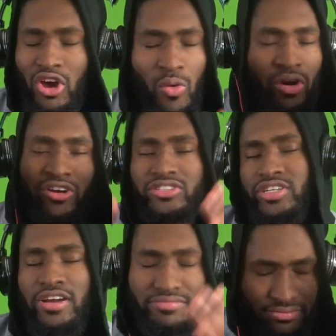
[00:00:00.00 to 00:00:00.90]
no words
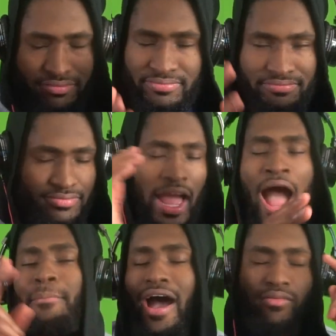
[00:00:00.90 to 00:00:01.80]
yet.
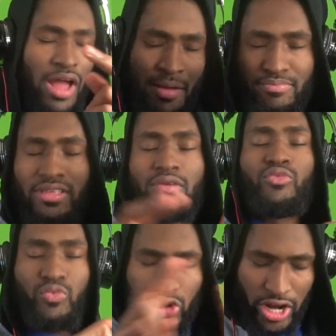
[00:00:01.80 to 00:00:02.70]
I'm out. I'm,
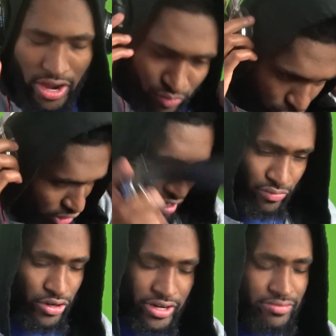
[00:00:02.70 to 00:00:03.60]
we're done. We're done.
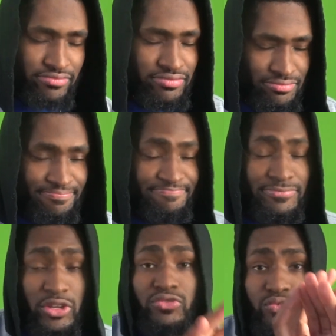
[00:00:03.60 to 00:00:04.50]
We're done.
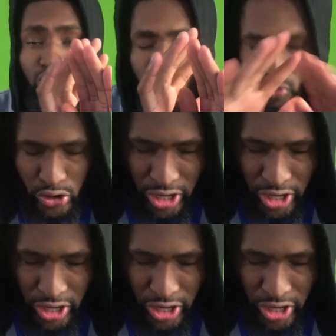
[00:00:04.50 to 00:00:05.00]
We're